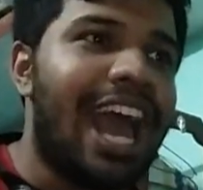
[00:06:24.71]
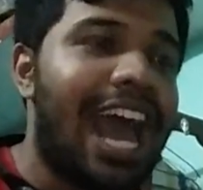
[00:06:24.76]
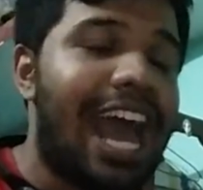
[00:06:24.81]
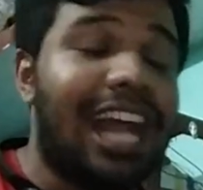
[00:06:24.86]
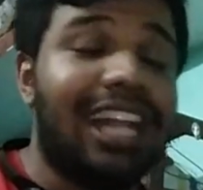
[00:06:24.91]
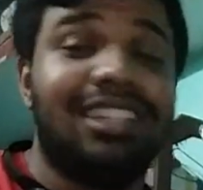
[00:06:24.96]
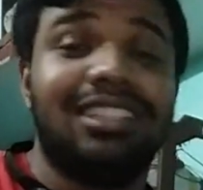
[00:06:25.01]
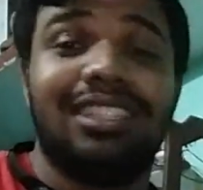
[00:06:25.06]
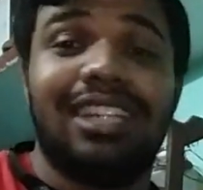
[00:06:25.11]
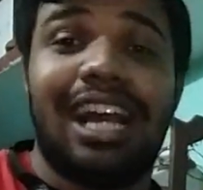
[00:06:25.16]

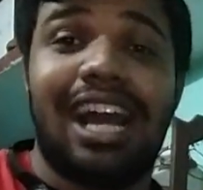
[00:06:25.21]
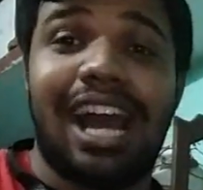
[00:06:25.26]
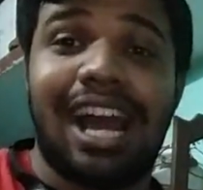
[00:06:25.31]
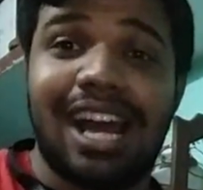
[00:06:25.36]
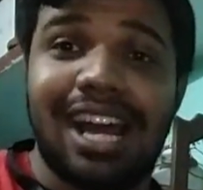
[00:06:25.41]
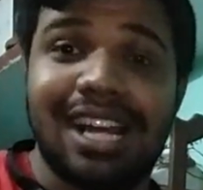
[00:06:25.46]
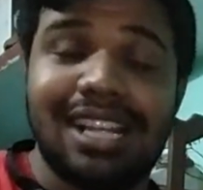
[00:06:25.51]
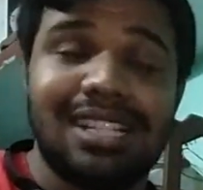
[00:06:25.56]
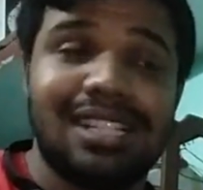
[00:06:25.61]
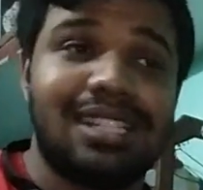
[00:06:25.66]
And
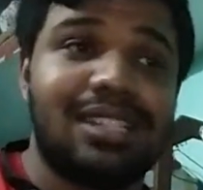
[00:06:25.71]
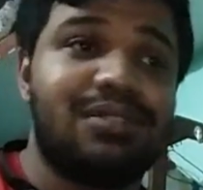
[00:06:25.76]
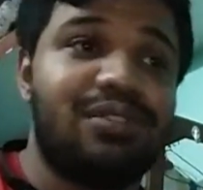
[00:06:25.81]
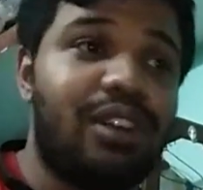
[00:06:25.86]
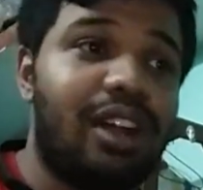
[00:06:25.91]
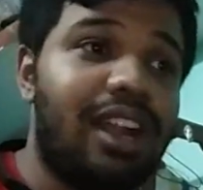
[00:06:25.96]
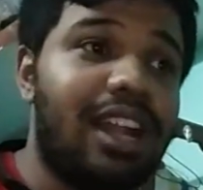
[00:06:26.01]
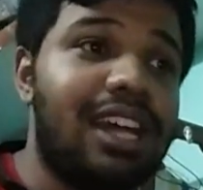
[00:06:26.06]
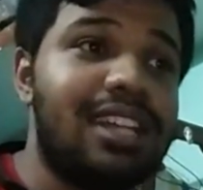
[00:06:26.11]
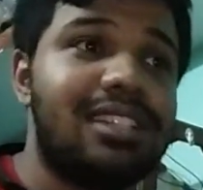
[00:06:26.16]
as
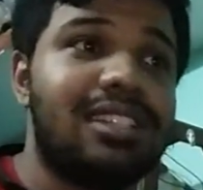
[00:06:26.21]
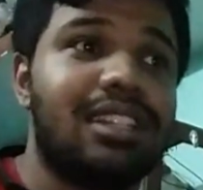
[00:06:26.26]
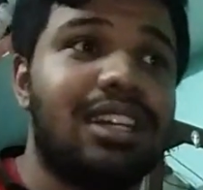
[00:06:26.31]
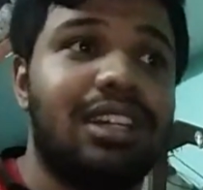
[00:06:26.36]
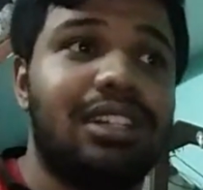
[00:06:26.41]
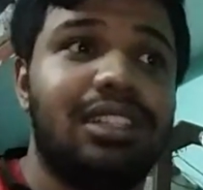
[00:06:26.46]
far as the